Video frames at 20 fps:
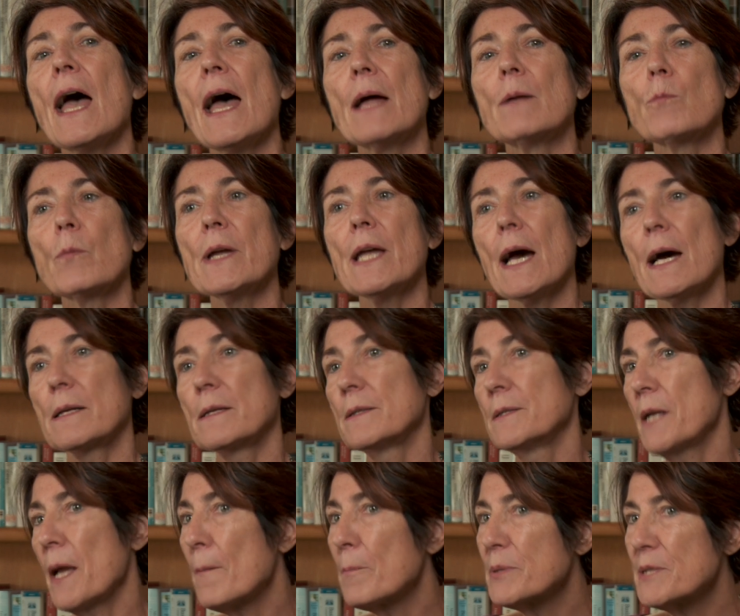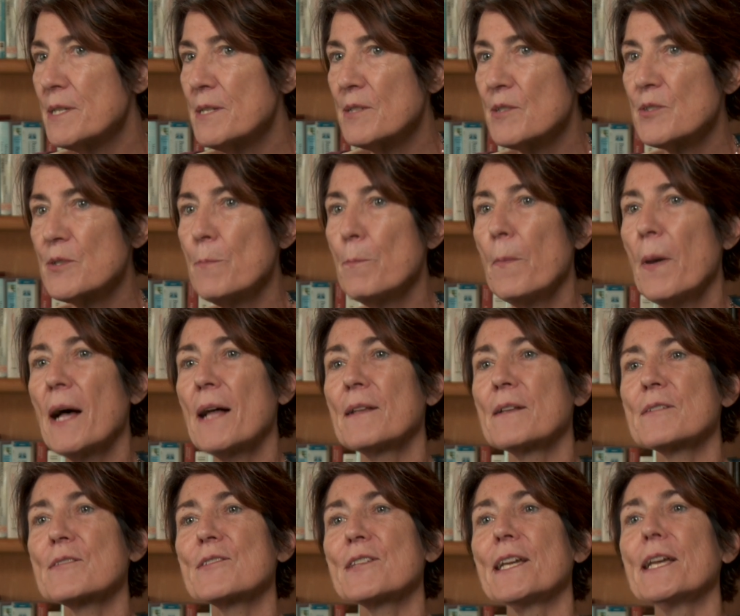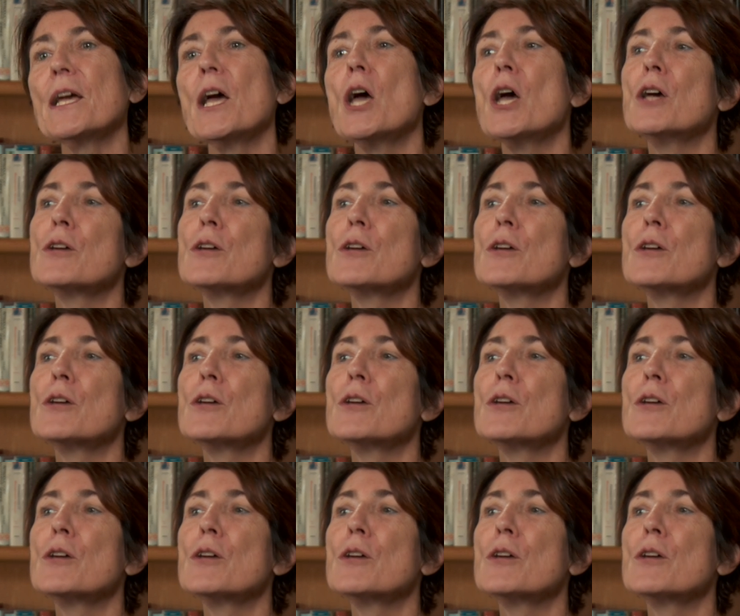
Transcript: and we had a nepotism policy.